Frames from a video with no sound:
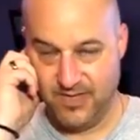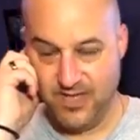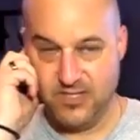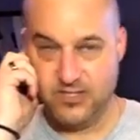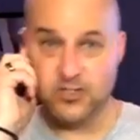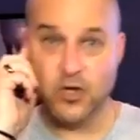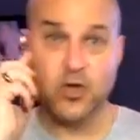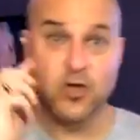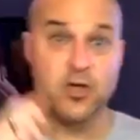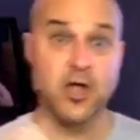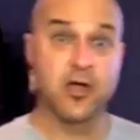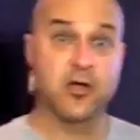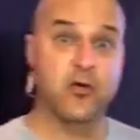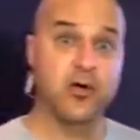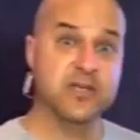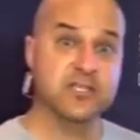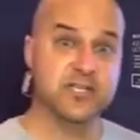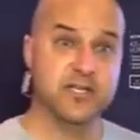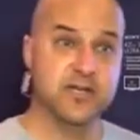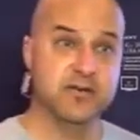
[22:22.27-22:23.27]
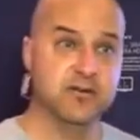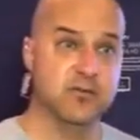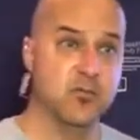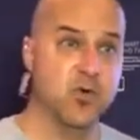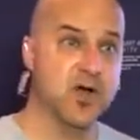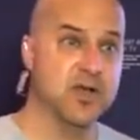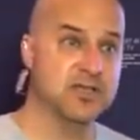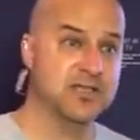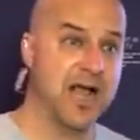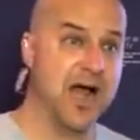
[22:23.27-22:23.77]
So a question
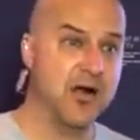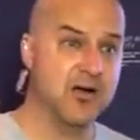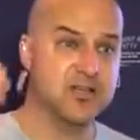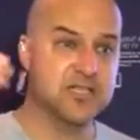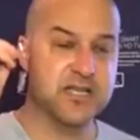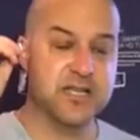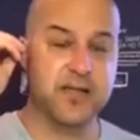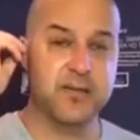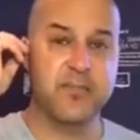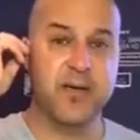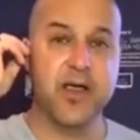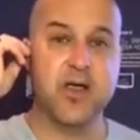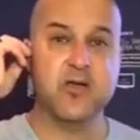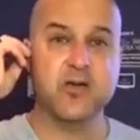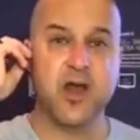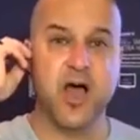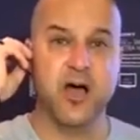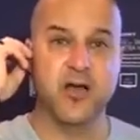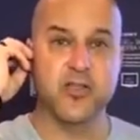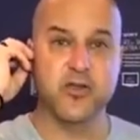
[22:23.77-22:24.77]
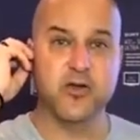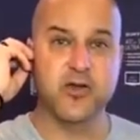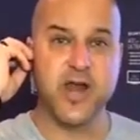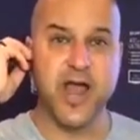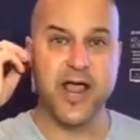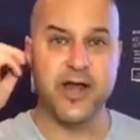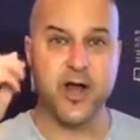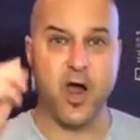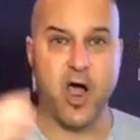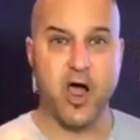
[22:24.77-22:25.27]
was, how does it compare to other
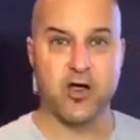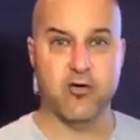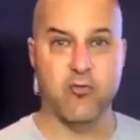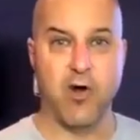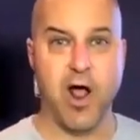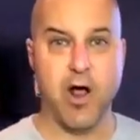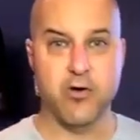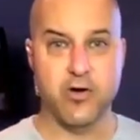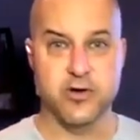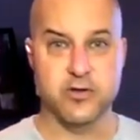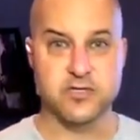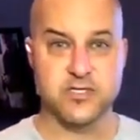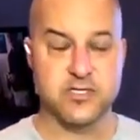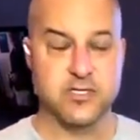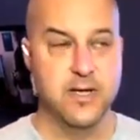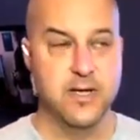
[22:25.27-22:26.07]
Nighthawk routers?